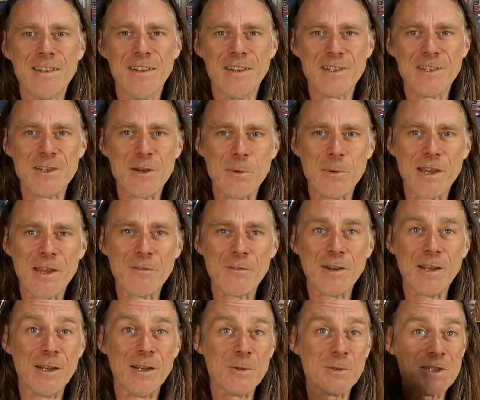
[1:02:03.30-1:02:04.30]
shall we give it
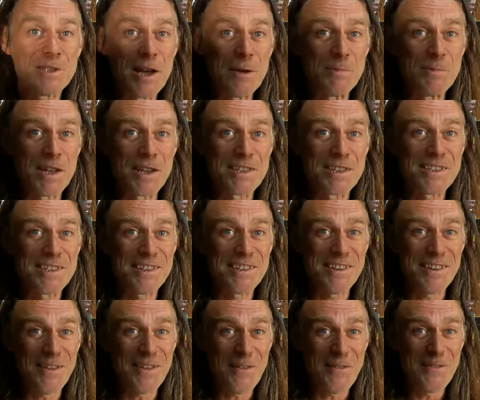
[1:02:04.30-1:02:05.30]
a little tap test?
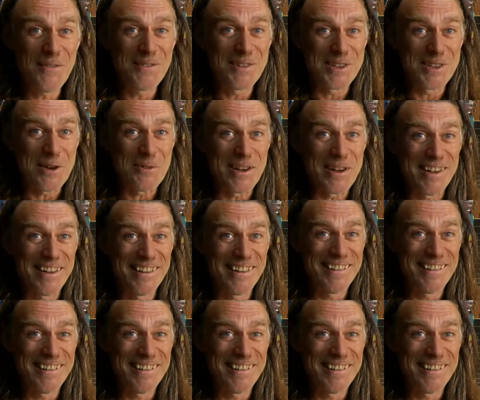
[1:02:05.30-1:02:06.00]
Shall we?